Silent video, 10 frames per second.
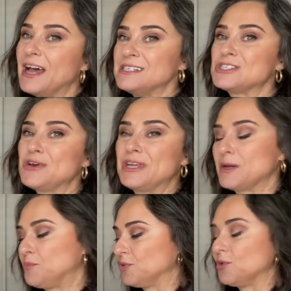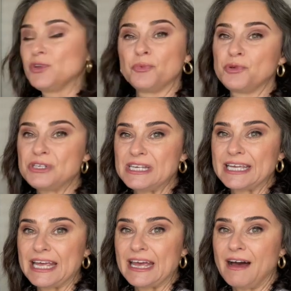So you can put all your beauty
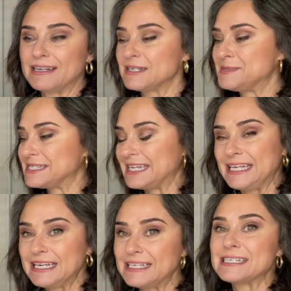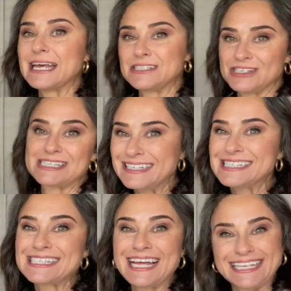care items in it and just
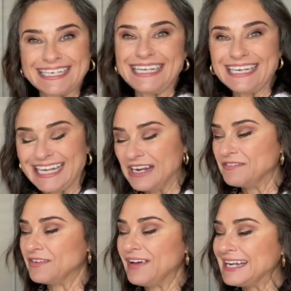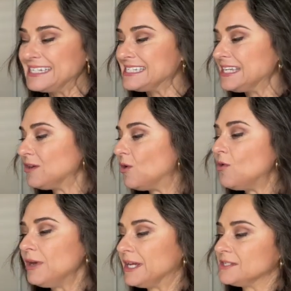slide it in and out of your vanity,
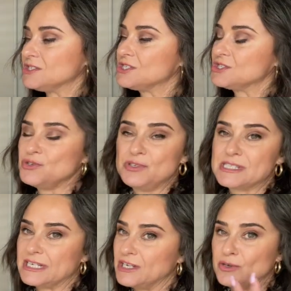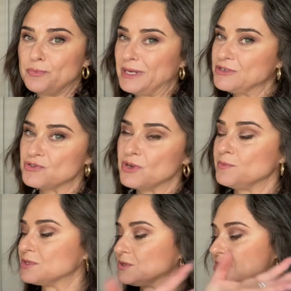or you can just use it in your bedroom
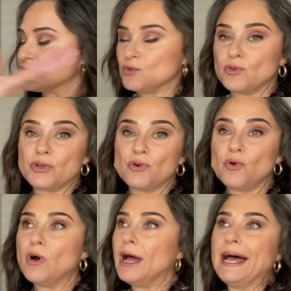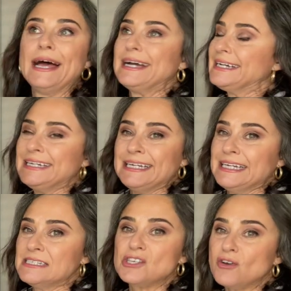to store your
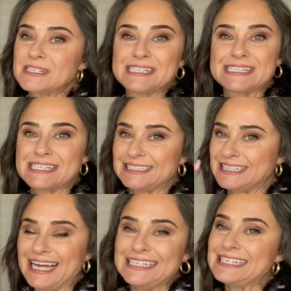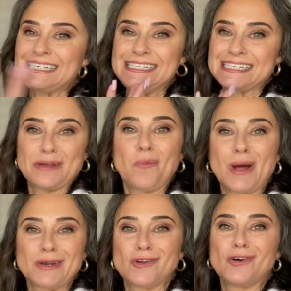socks and undies and
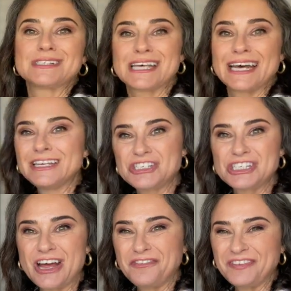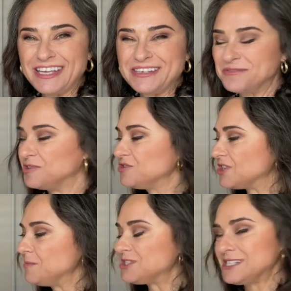whatnot in a shelf in your
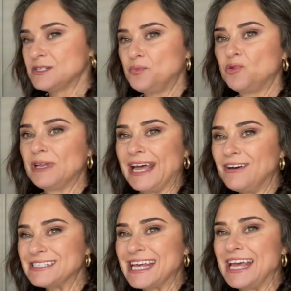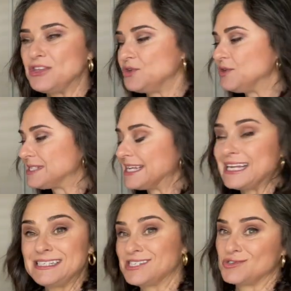wardrobe, just to pull out and use it
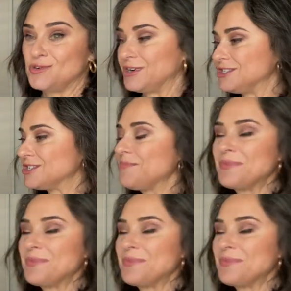as storage.